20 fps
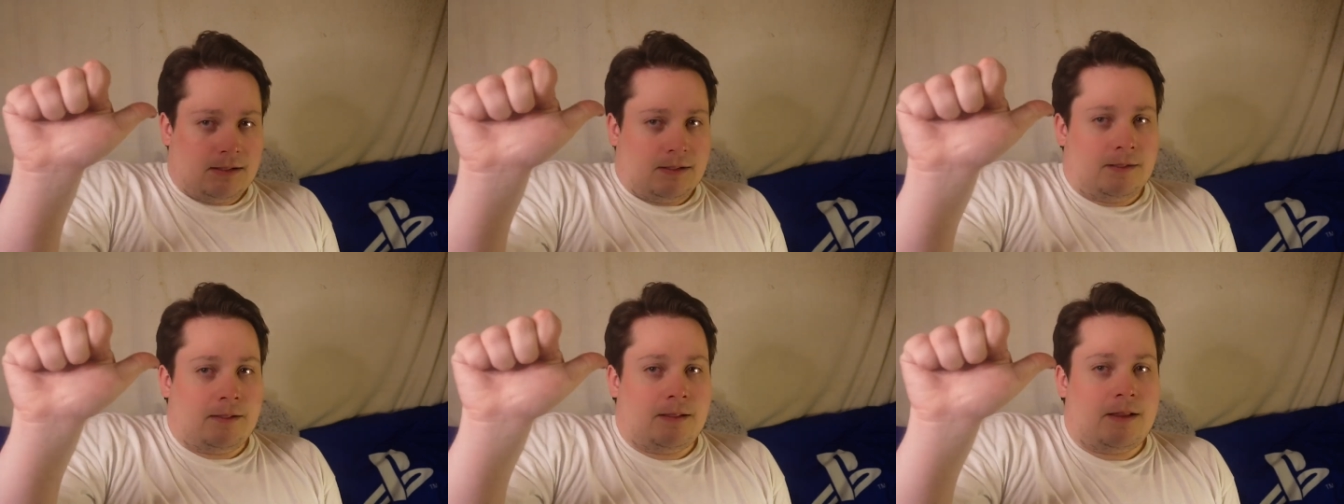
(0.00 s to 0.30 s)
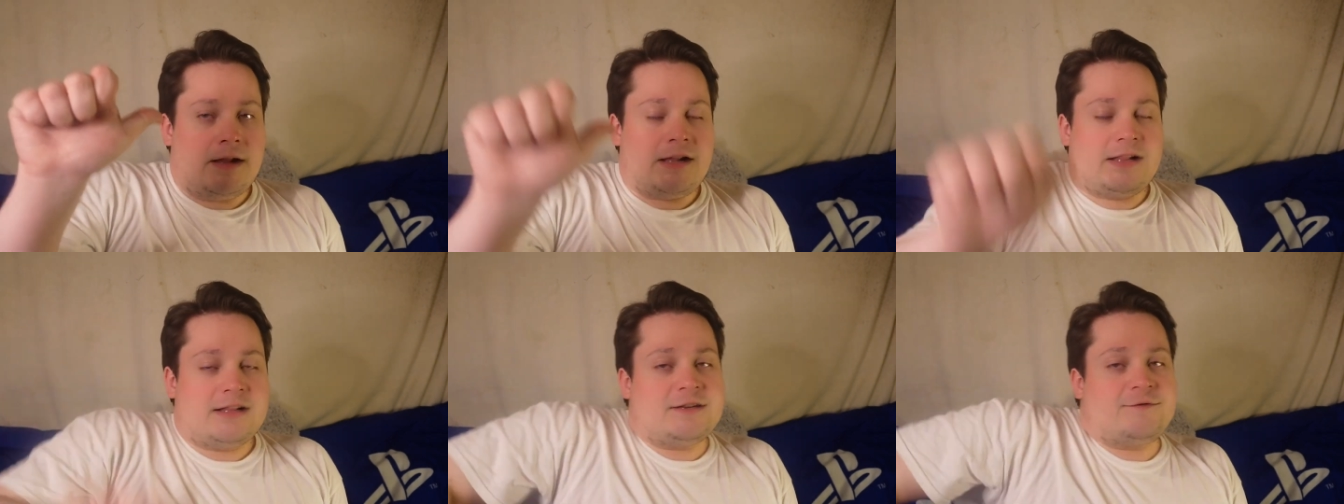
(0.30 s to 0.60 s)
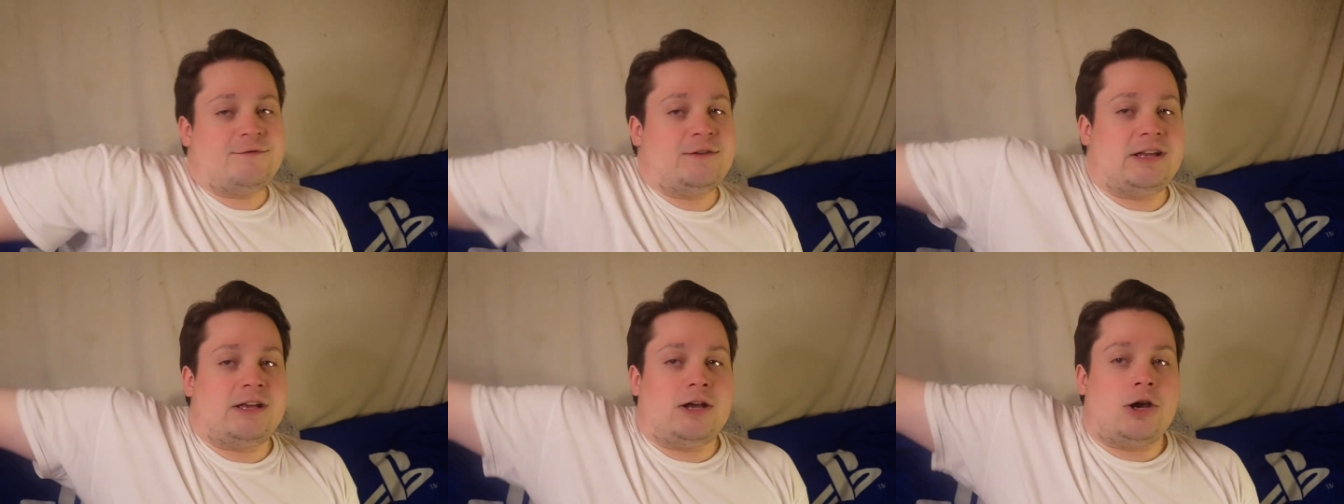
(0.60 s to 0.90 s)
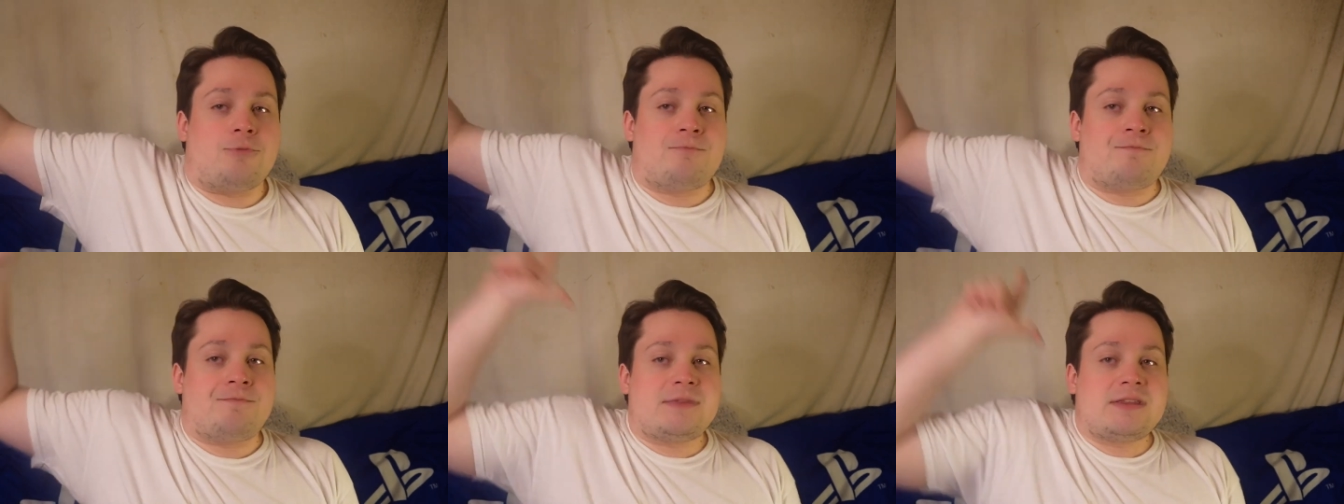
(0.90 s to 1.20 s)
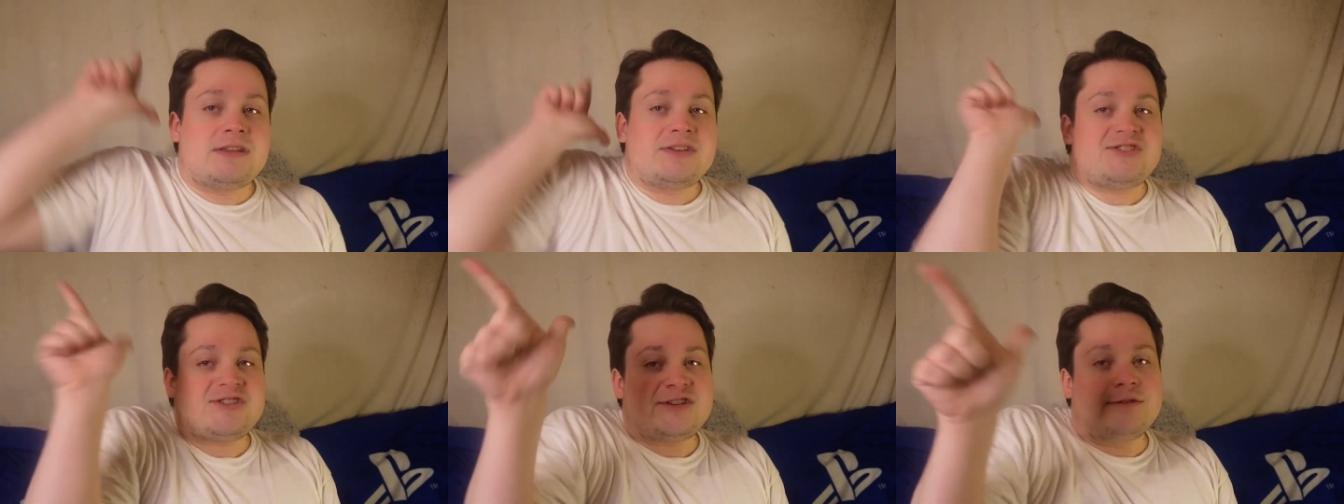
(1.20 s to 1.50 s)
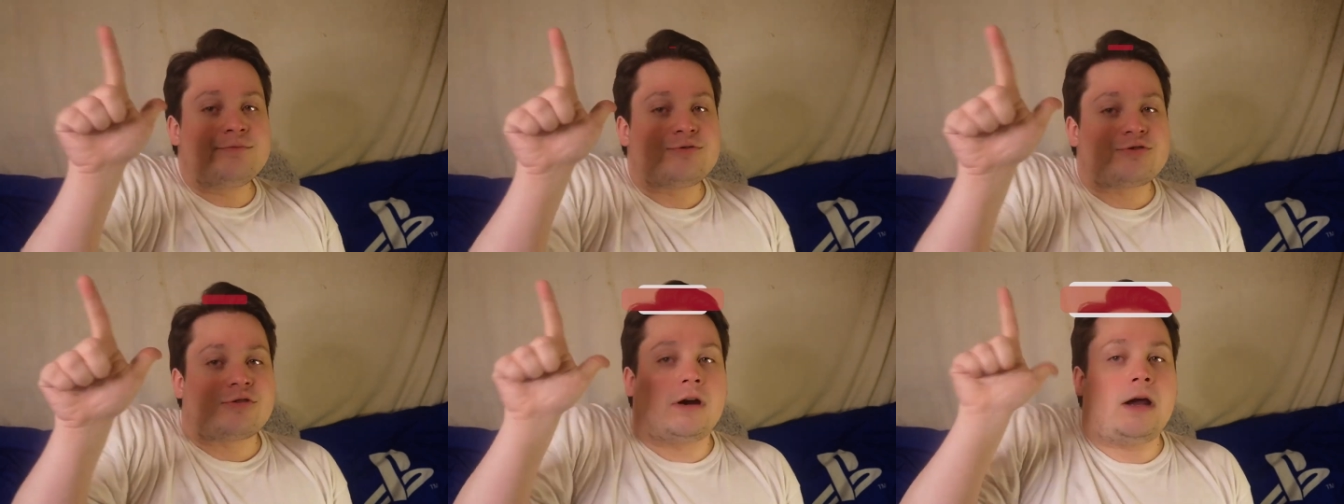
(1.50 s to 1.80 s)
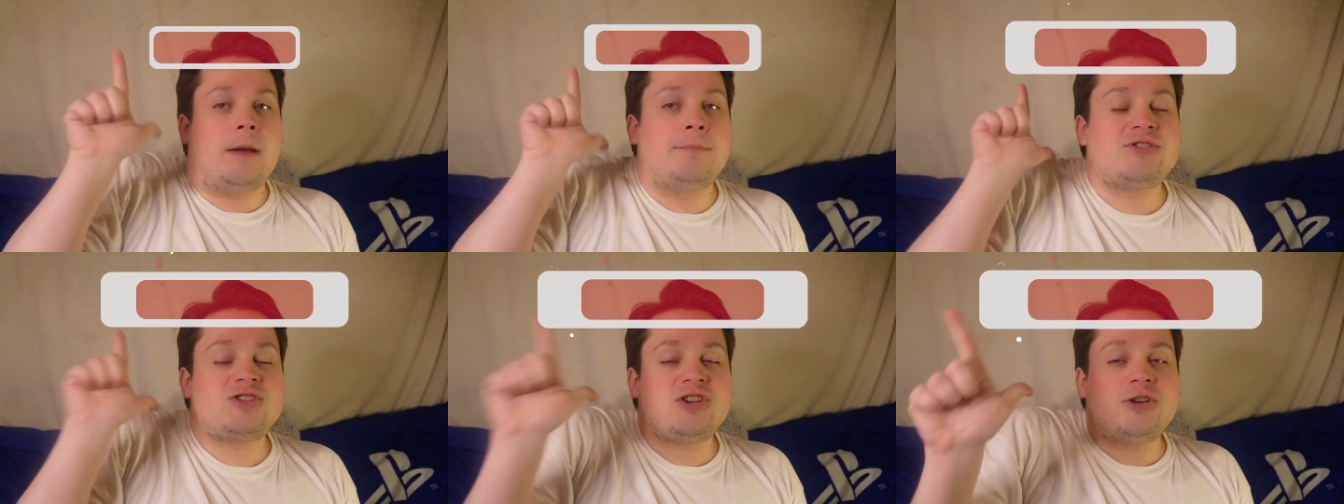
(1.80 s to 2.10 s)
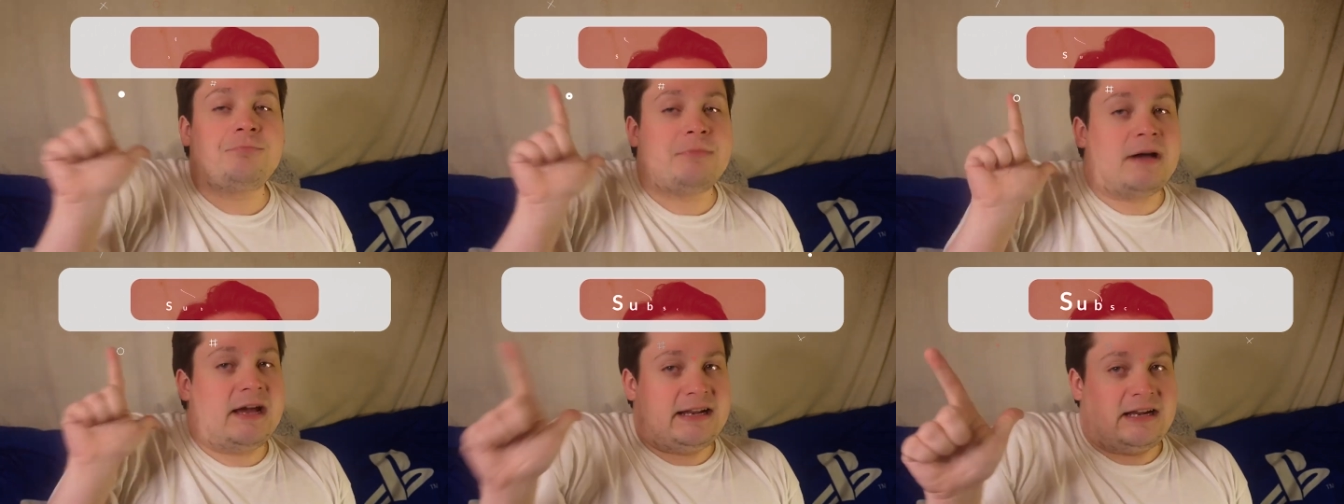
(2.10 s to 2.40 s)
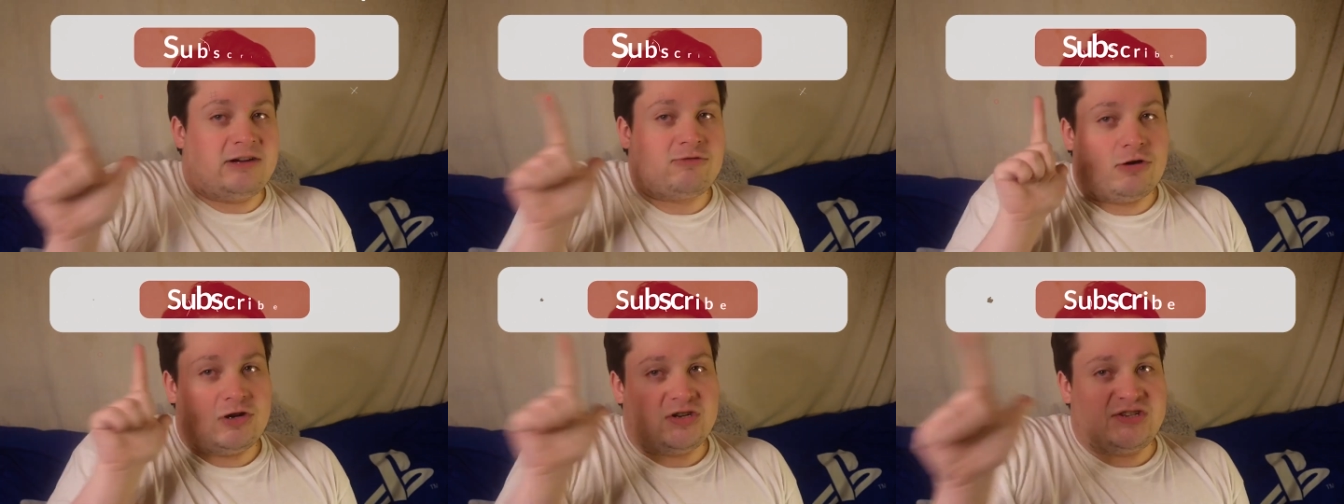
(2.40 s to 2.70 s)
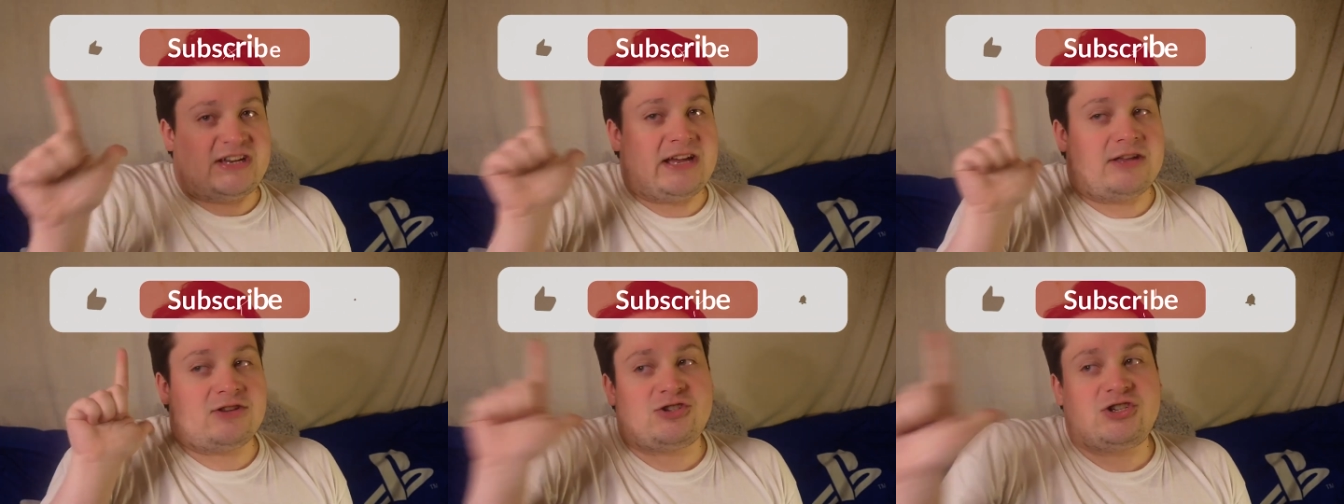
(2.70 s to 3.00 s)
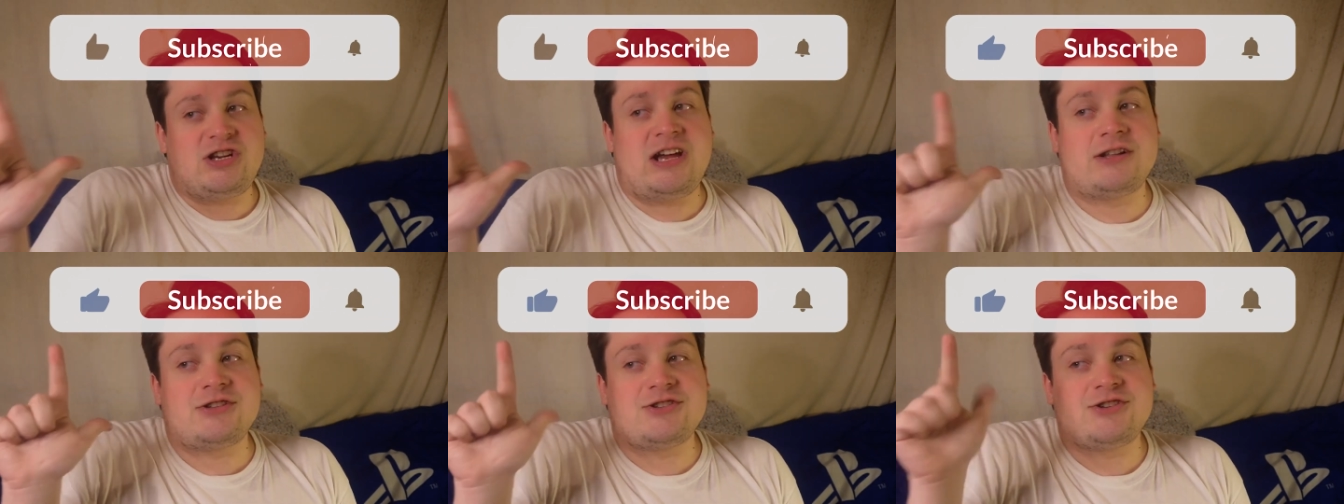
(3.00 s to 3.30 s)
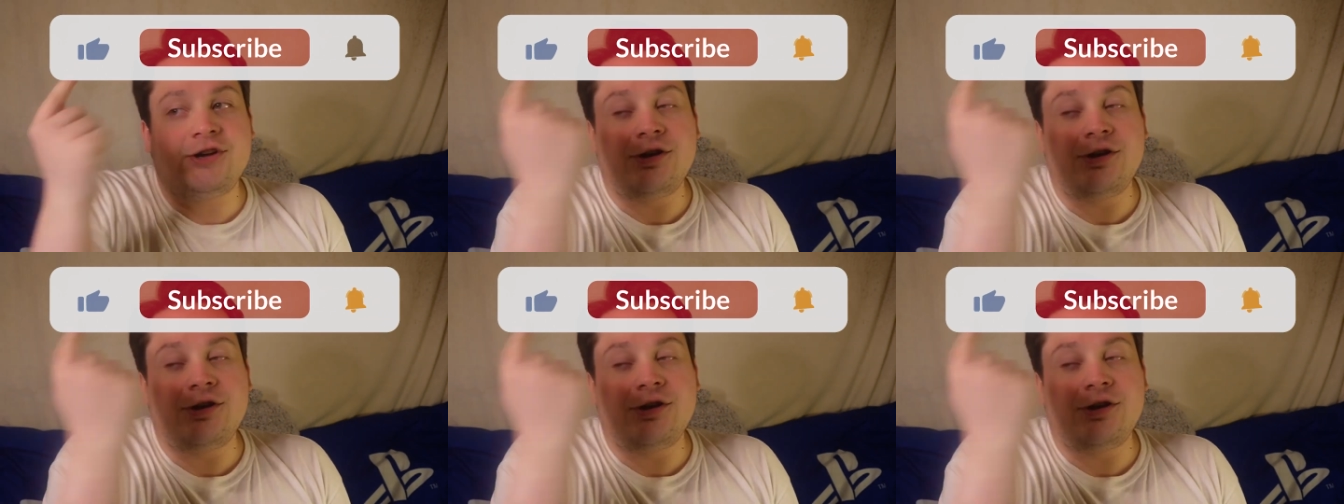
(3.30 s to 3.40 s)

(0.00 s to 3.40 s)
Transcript: like this video, subscribe to my Nan Rock Sounds channels.